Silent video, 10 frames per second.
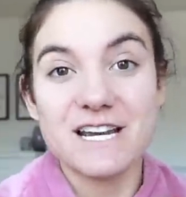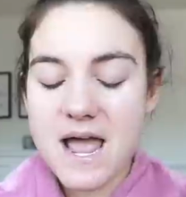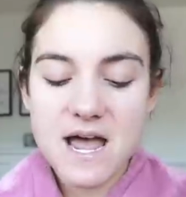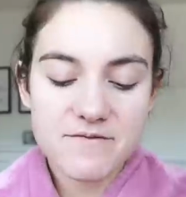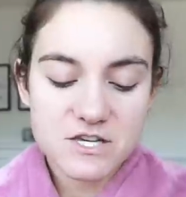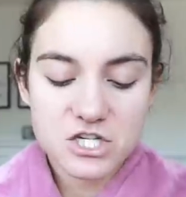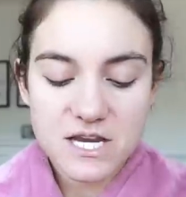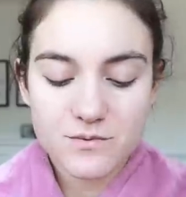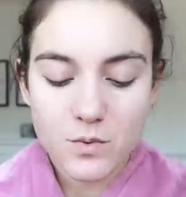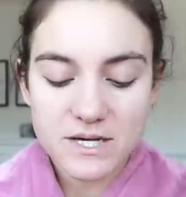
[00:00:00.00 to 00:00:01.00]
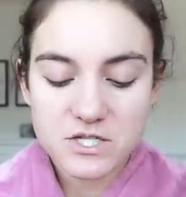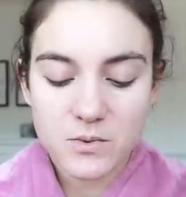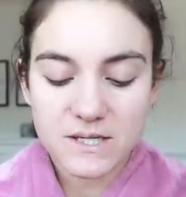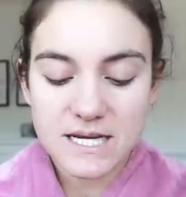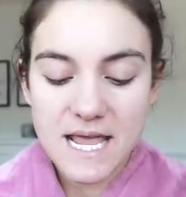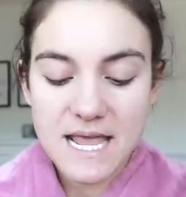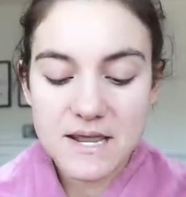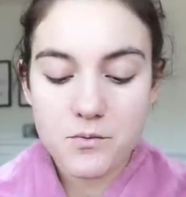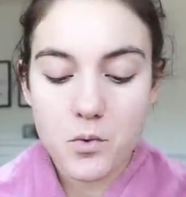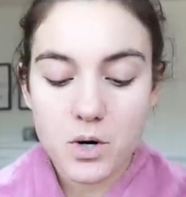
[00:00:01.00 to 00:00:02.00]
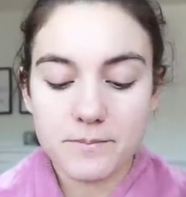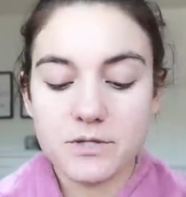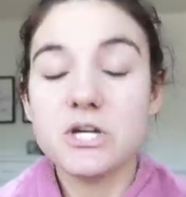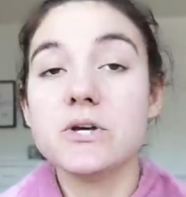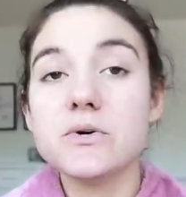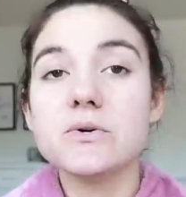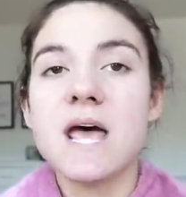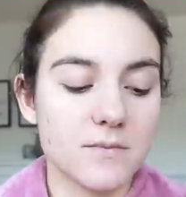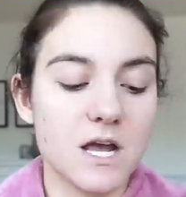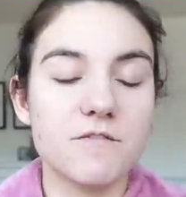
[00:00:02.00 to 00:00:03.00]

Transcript: I have the shade 128 Warm Nude.